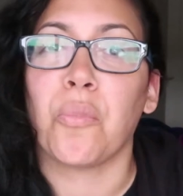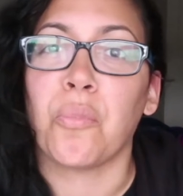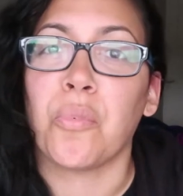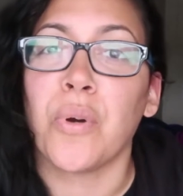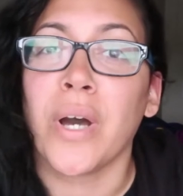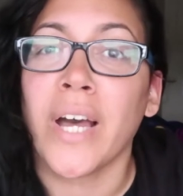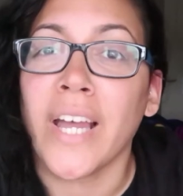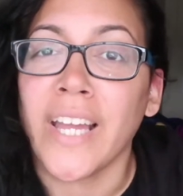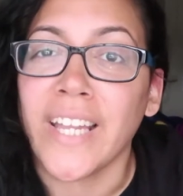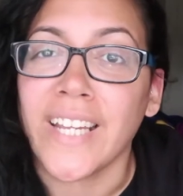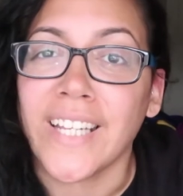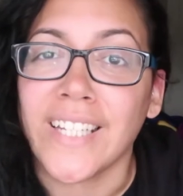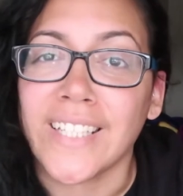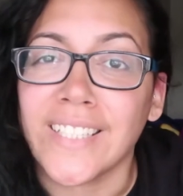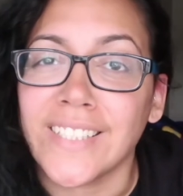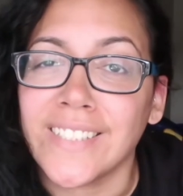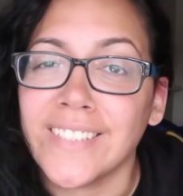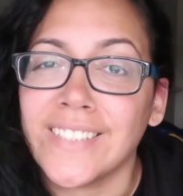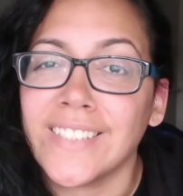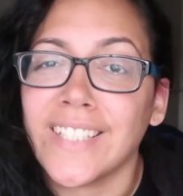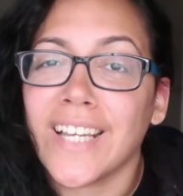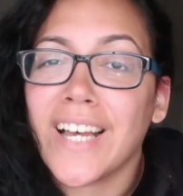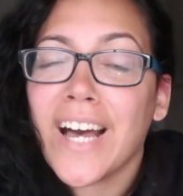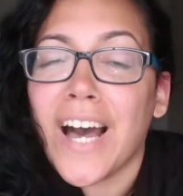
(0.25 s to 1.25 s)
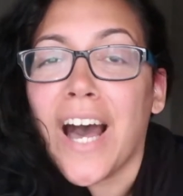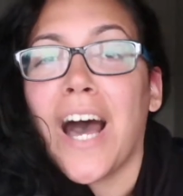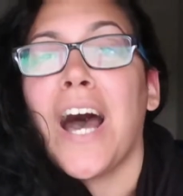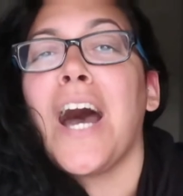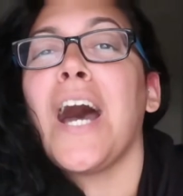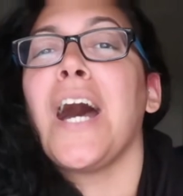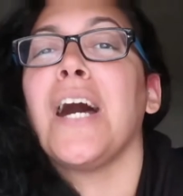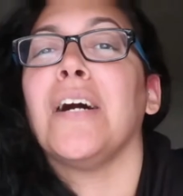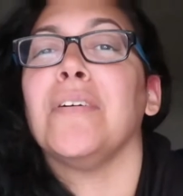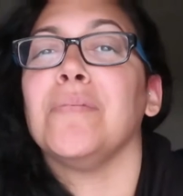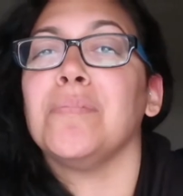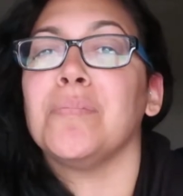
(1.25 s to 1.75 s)
What is up?
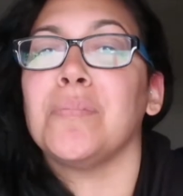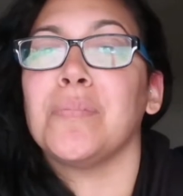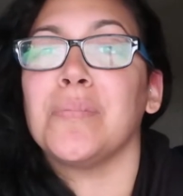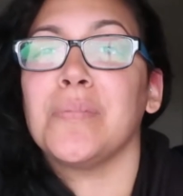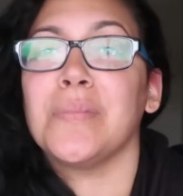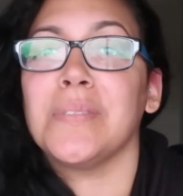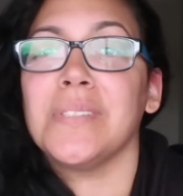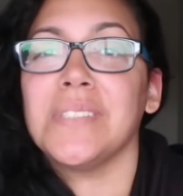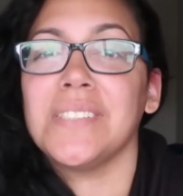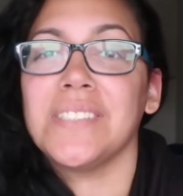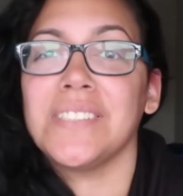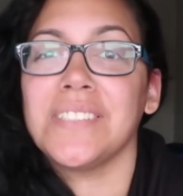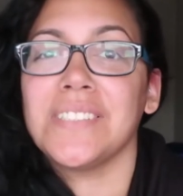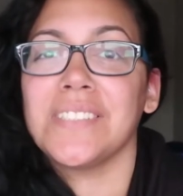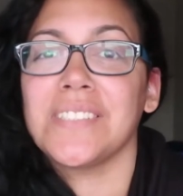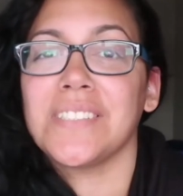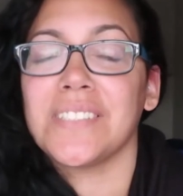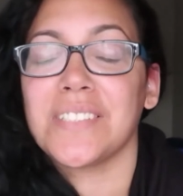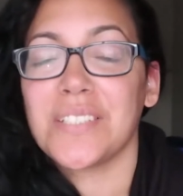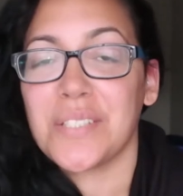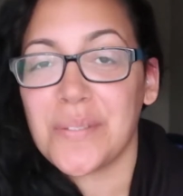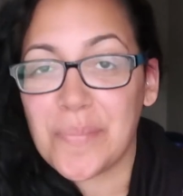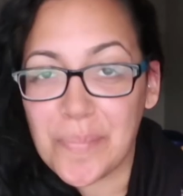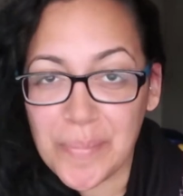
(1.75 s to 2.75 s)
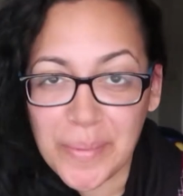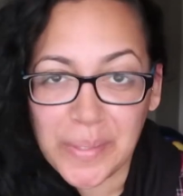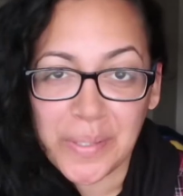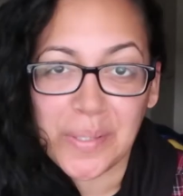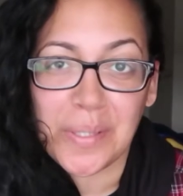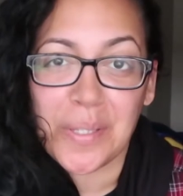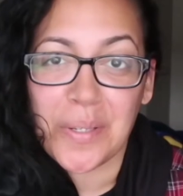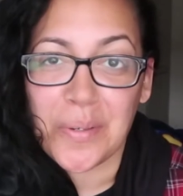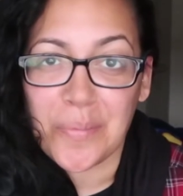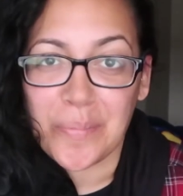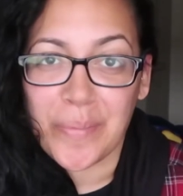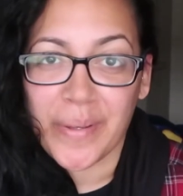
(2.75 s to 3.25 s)
It's been
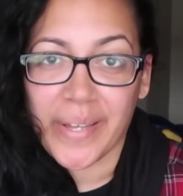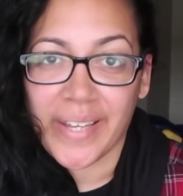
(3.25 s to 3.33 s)
a little